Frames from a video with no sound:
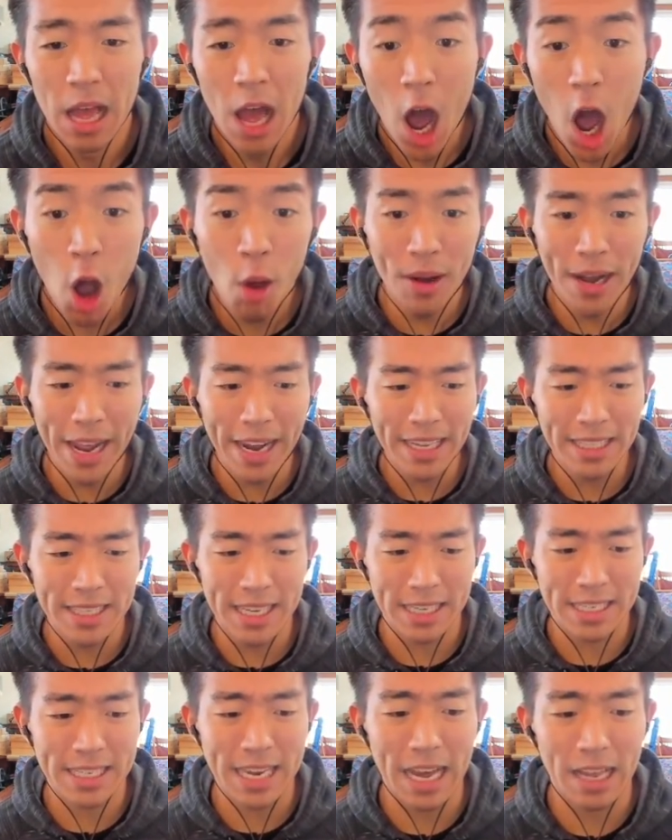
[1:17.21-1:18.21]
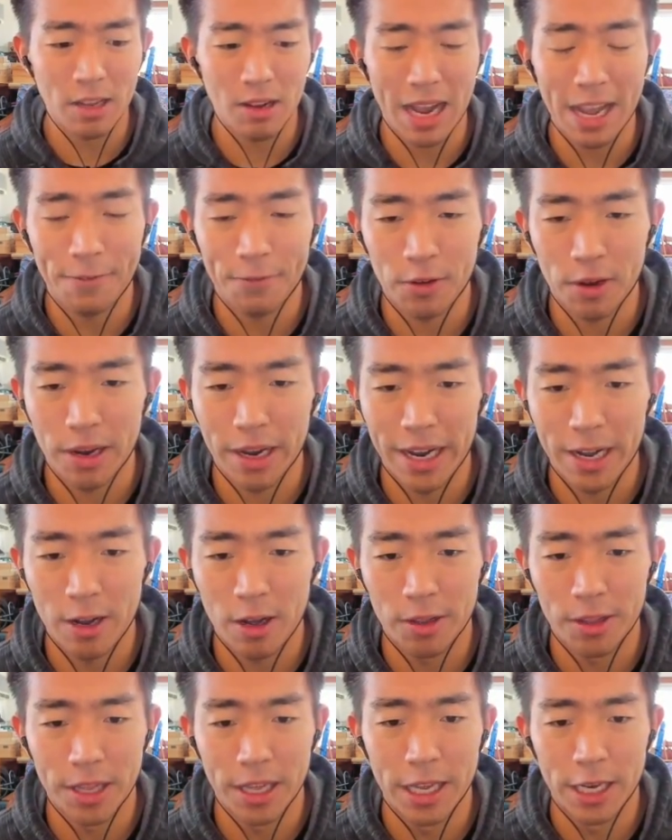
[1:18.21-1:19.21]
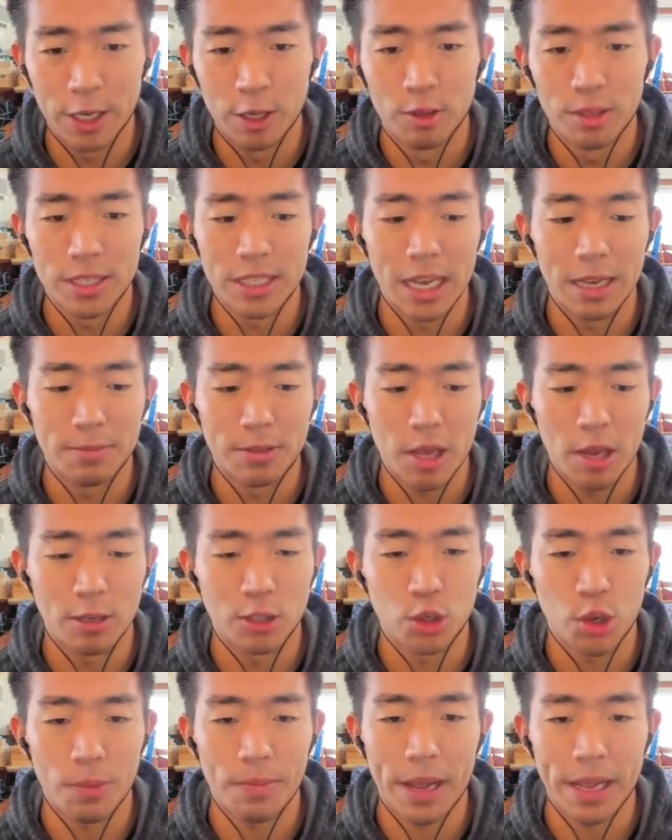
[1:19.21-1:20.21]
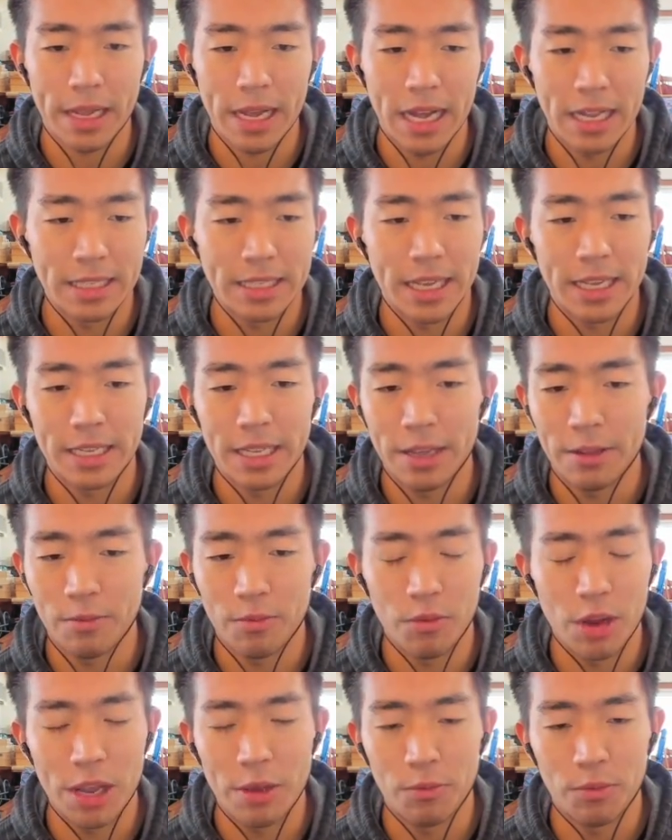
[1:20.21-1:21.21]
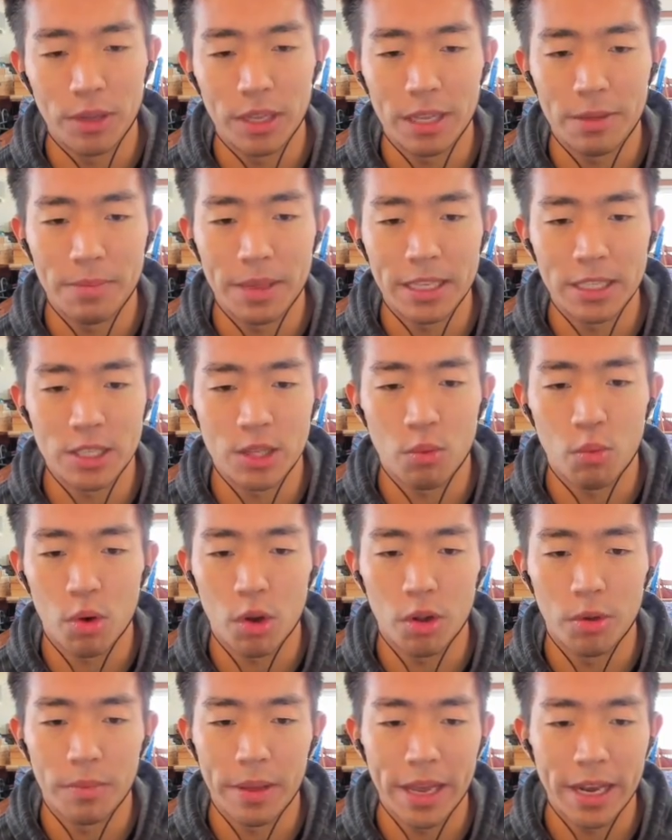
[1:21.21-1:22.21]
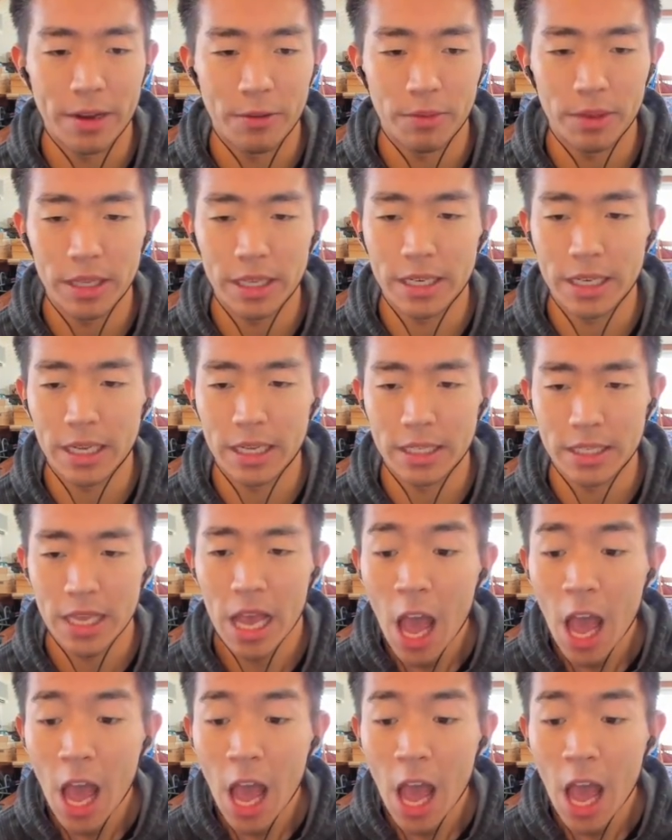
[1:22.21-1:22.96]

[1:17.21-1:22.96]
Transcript: Oh, and 86 Tyler Eifert, and all the new subs that are enjoying my content. It really means the world, man. It really does.